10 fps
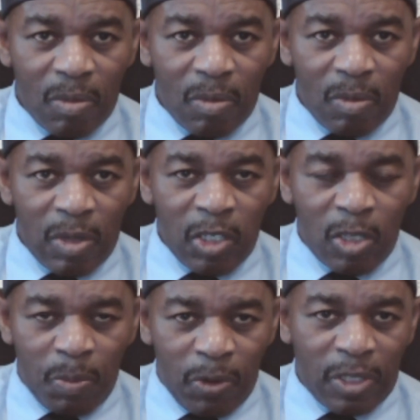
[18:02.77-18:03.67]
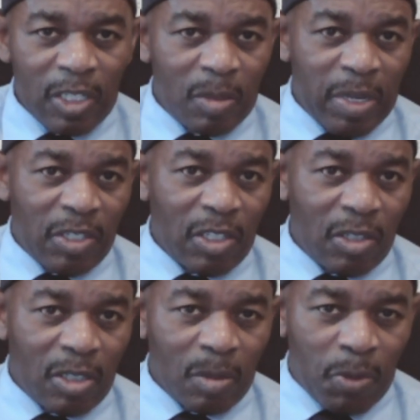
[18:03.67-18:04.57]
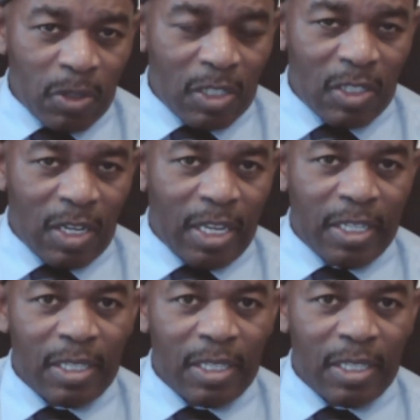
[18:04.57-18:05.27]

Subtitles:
Let's support this message, support this light,